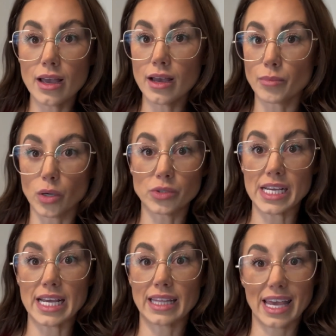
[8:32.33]

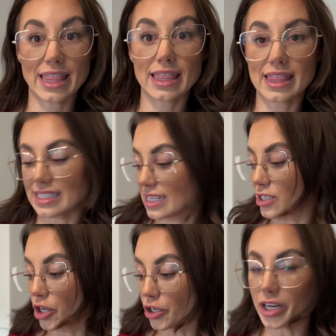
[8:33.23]
protein. Like this is a
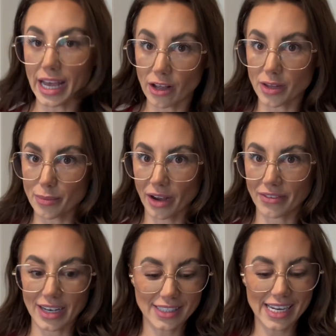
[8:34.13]
good healthy
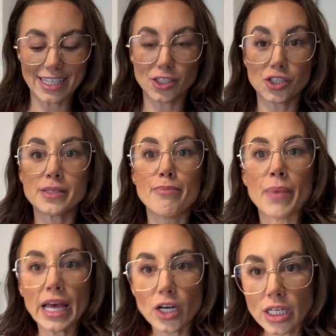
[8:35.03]
breakfast. It's just
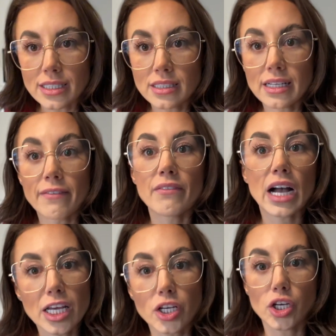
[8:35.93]
better because it's a
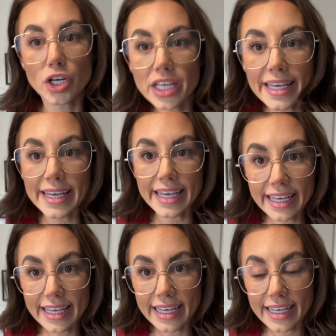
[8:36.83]
fucking cookie.
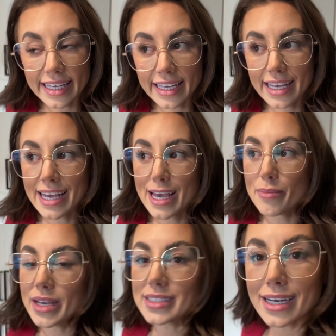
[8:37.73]

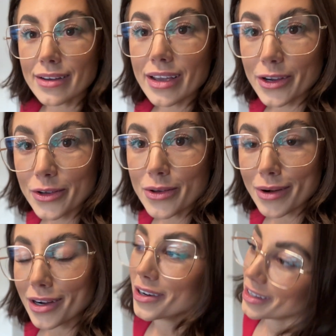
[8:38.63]
Because I don't care who you are,
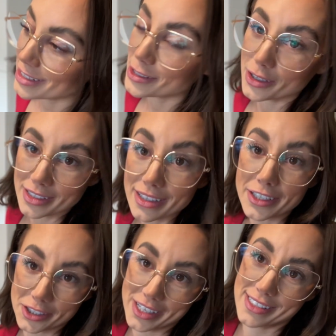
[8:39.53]
cookies are
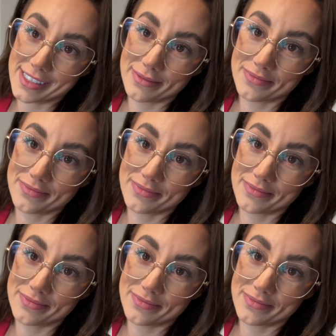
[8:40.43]
delicious.